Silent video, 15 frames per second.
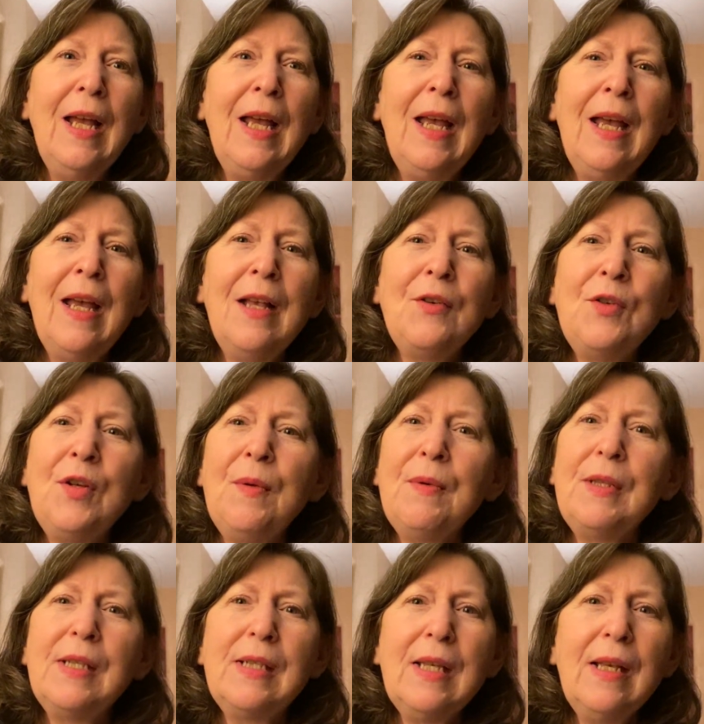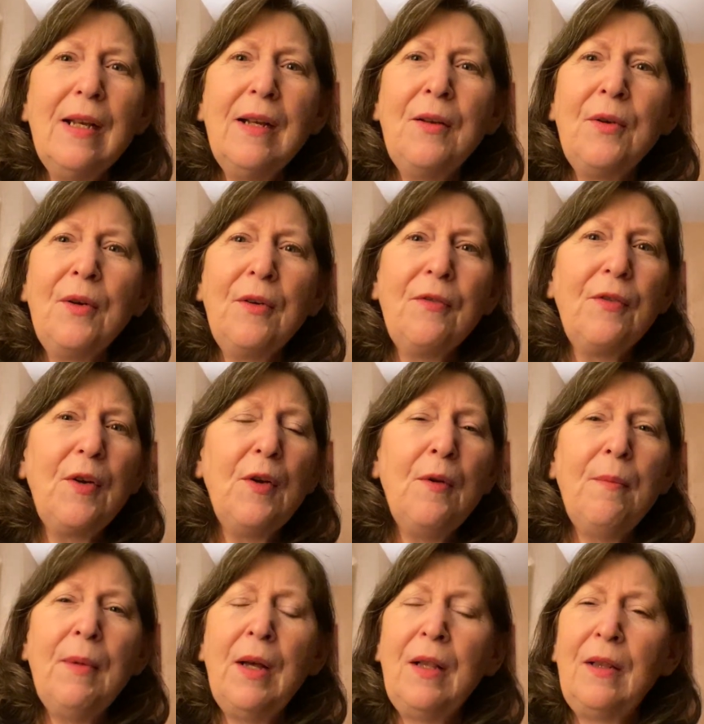And she would sit in her
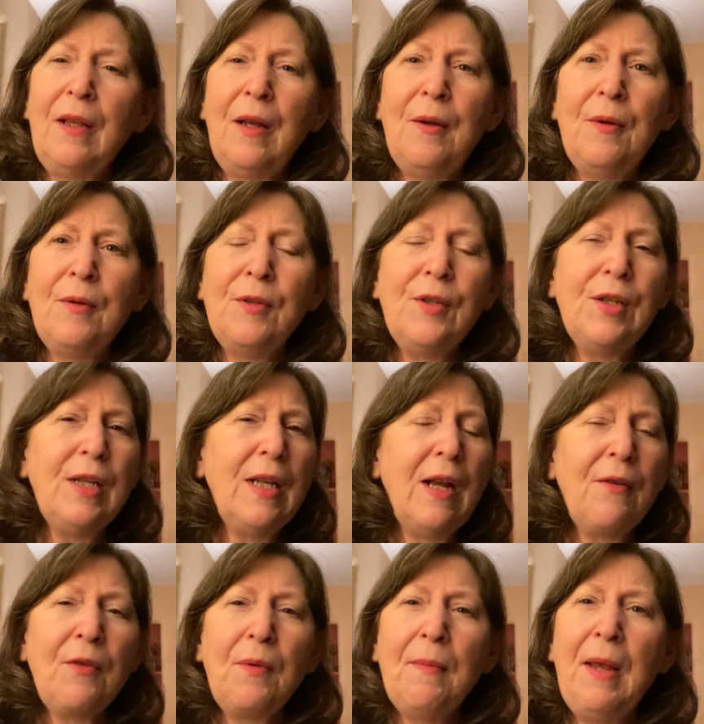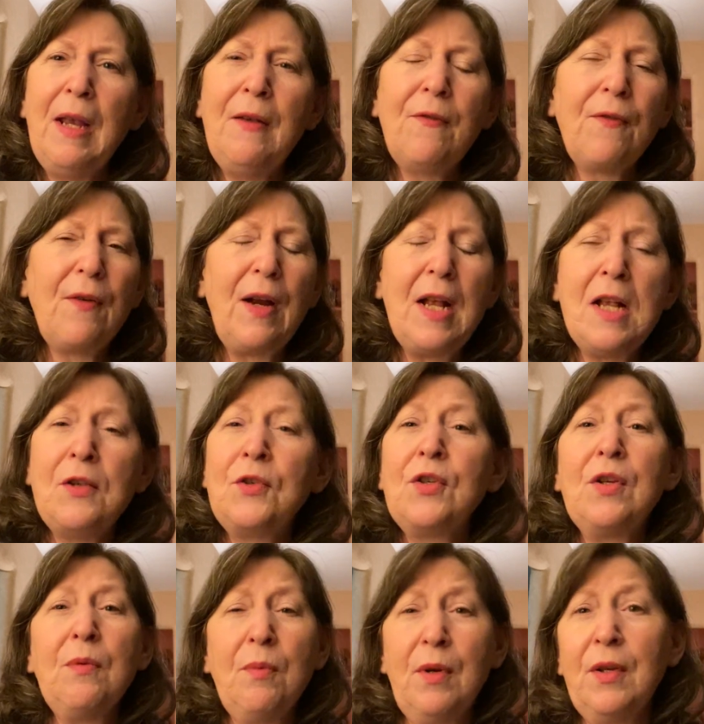room alone. She never made friends.
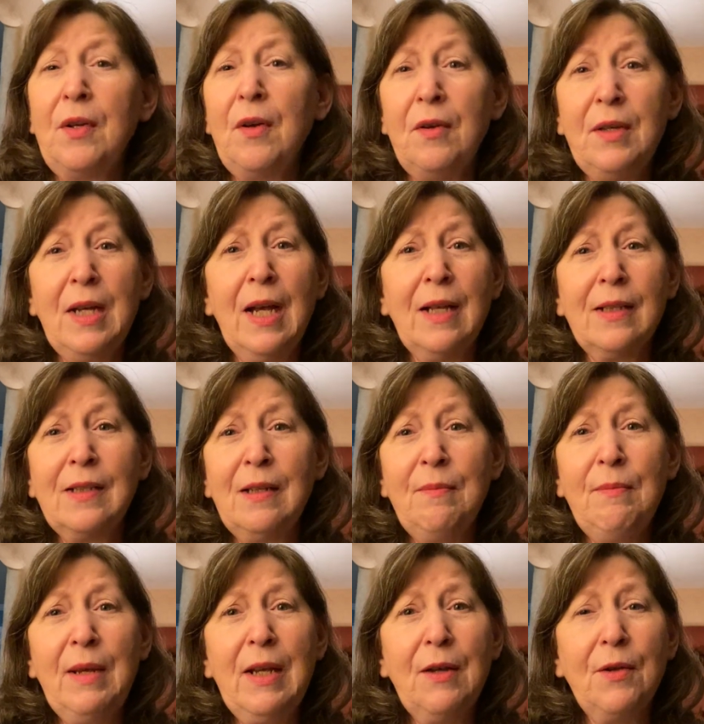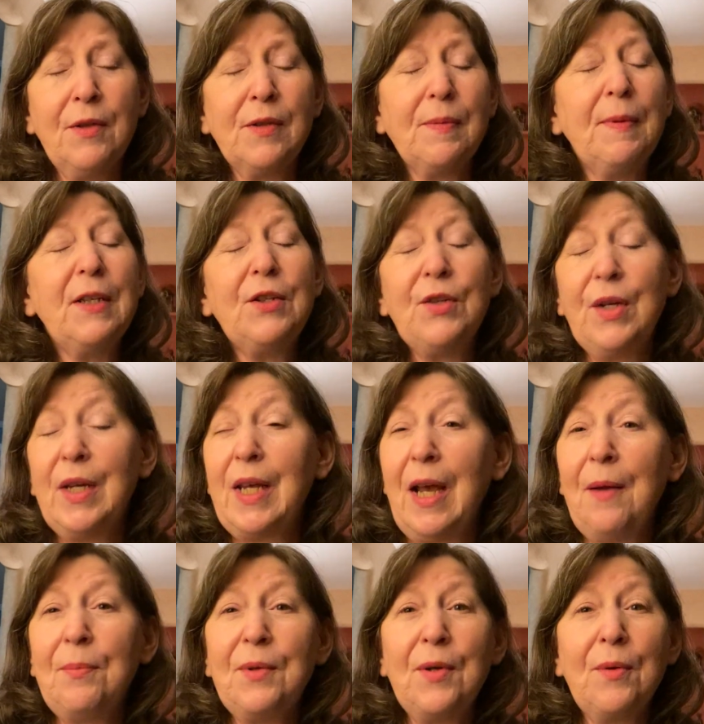She would go down to meals, but she
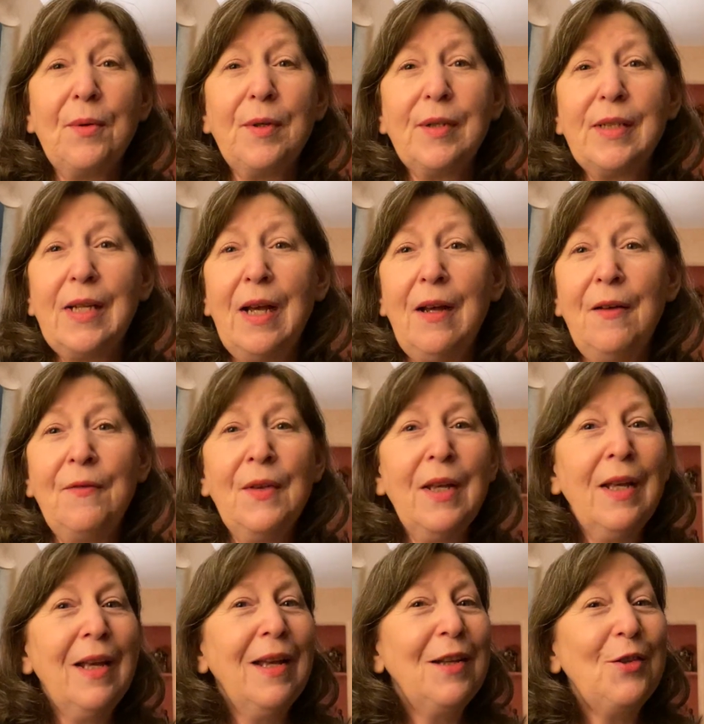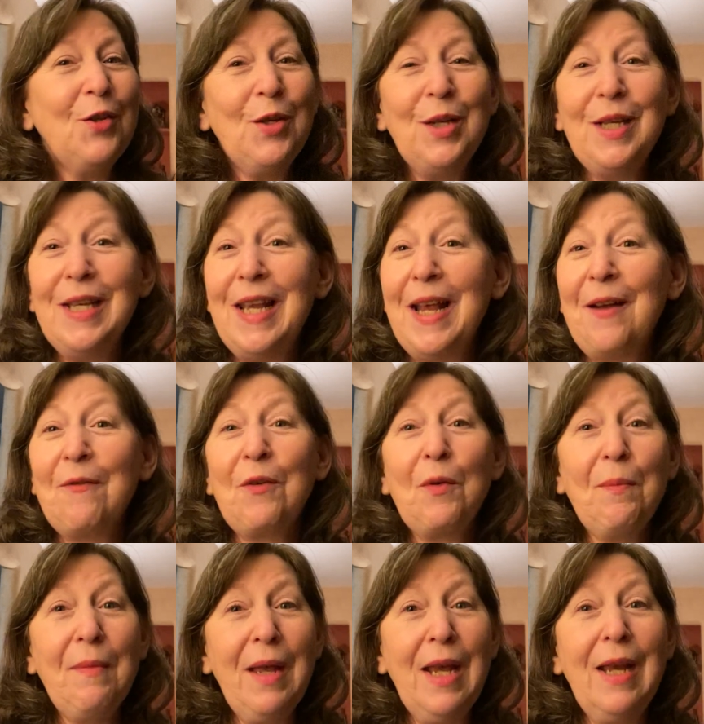kept to herself. She never
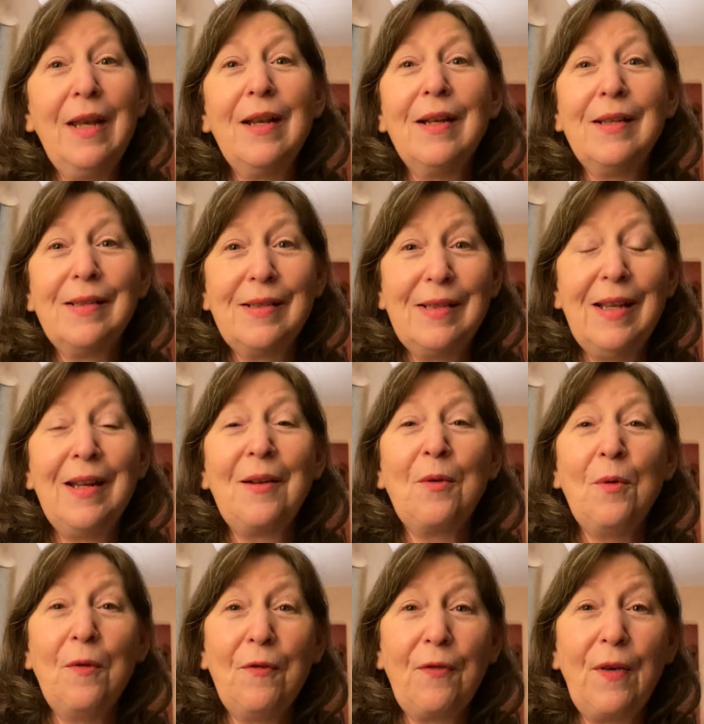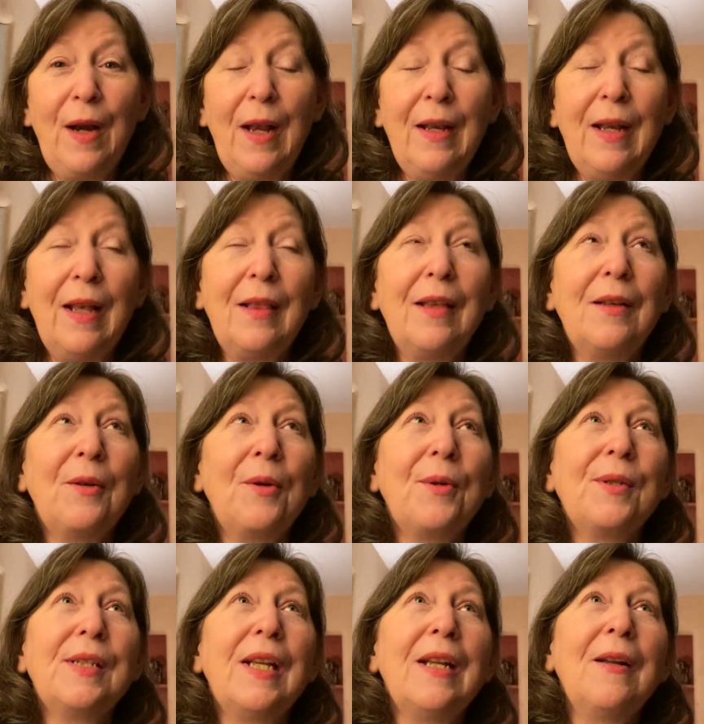made a single friend at the
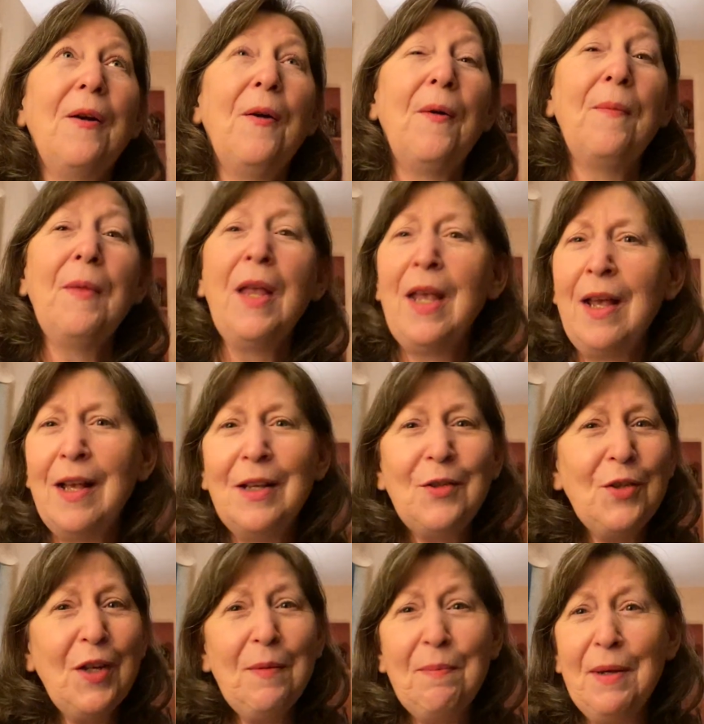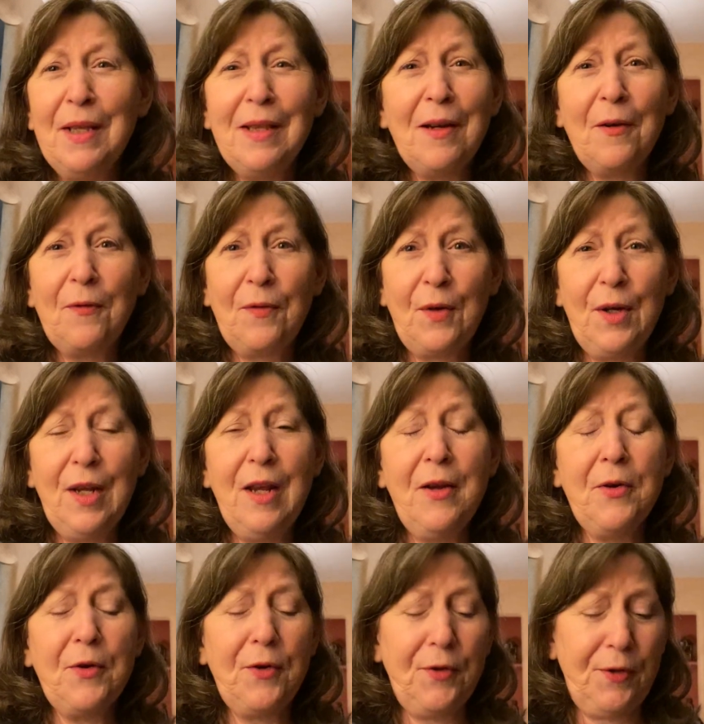nursing home. And she had been there for
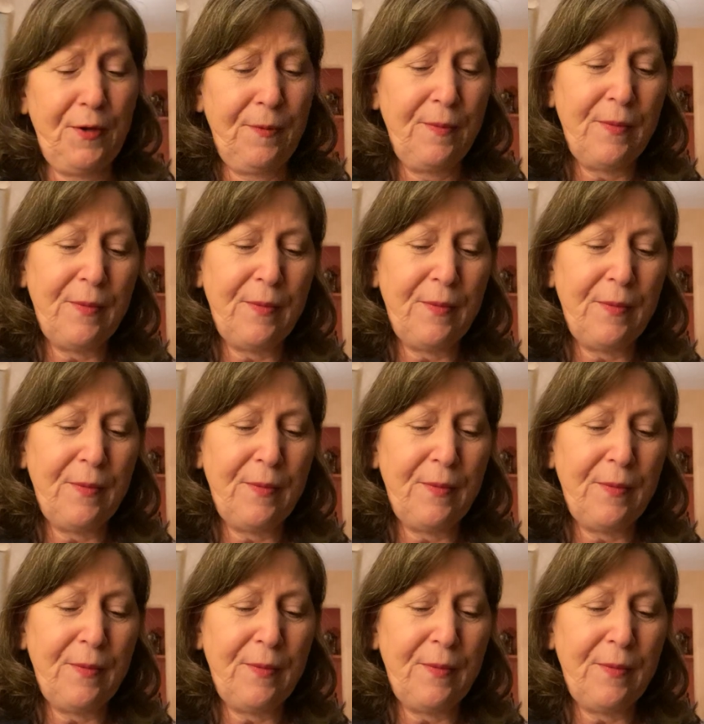years.